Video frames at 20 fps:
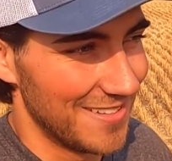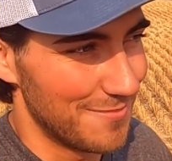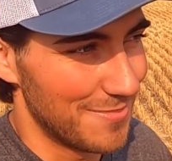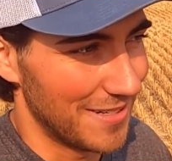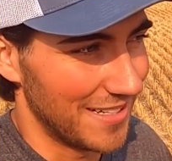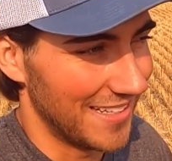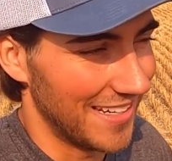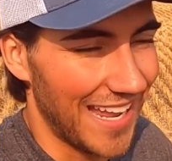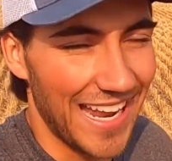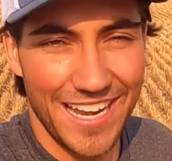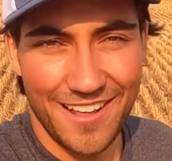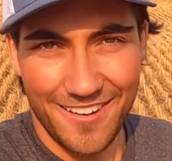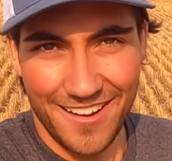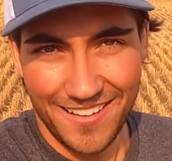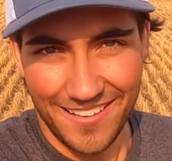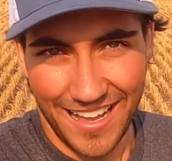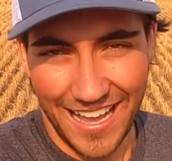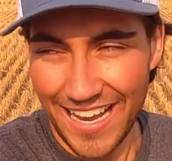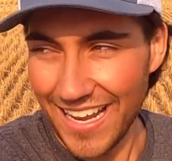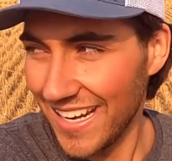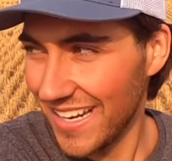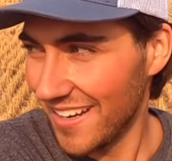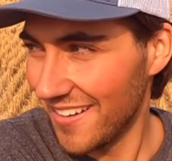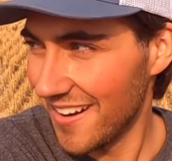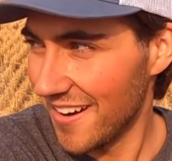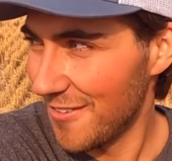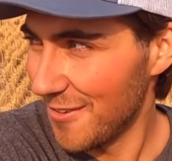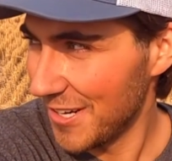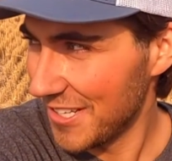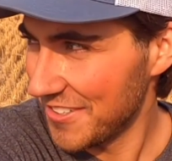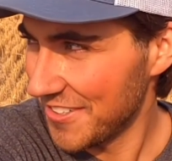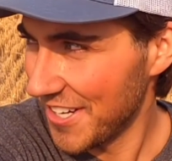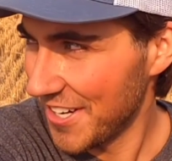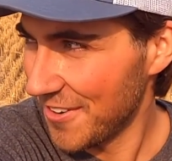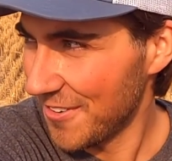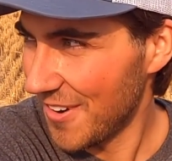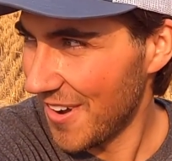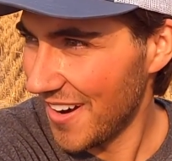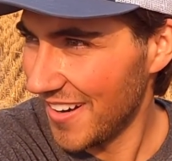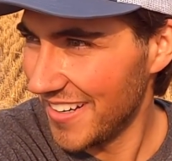But anyway, I gotta get a quick drink
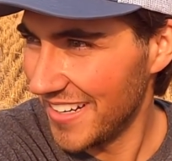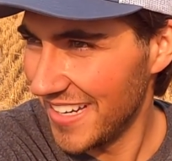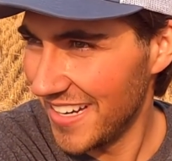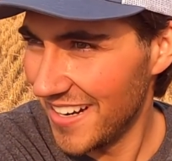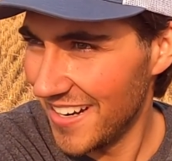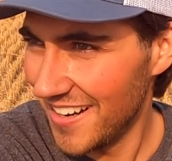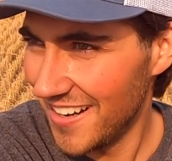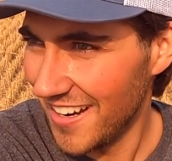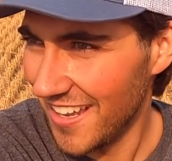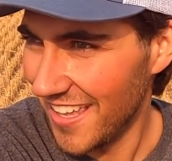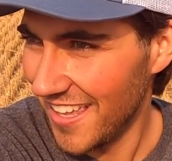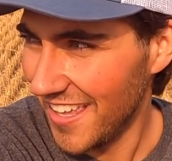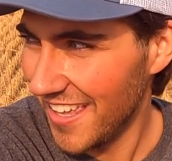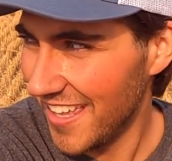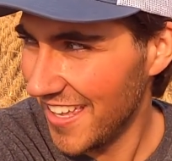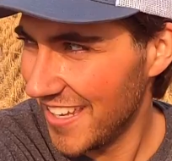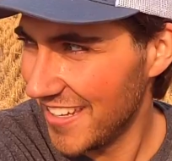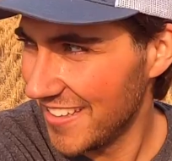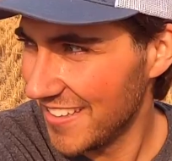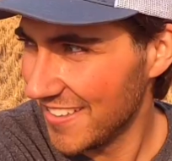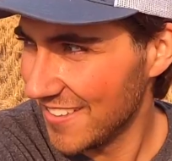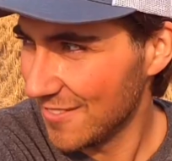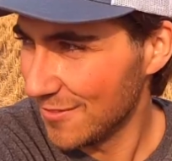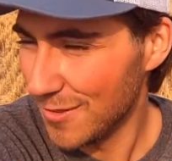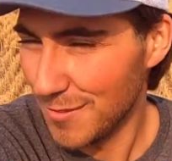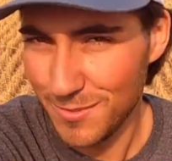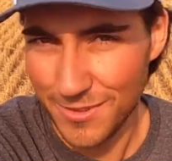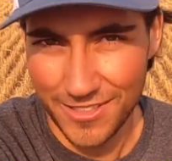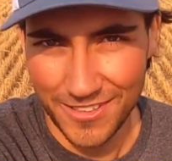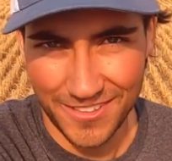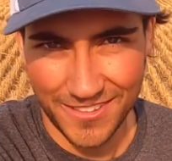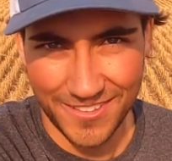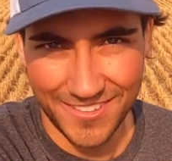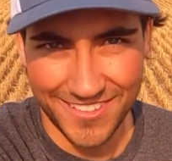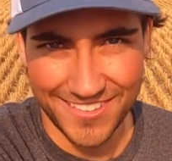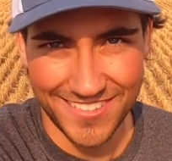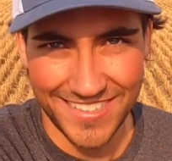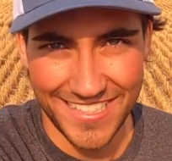of water here and we'll blow out those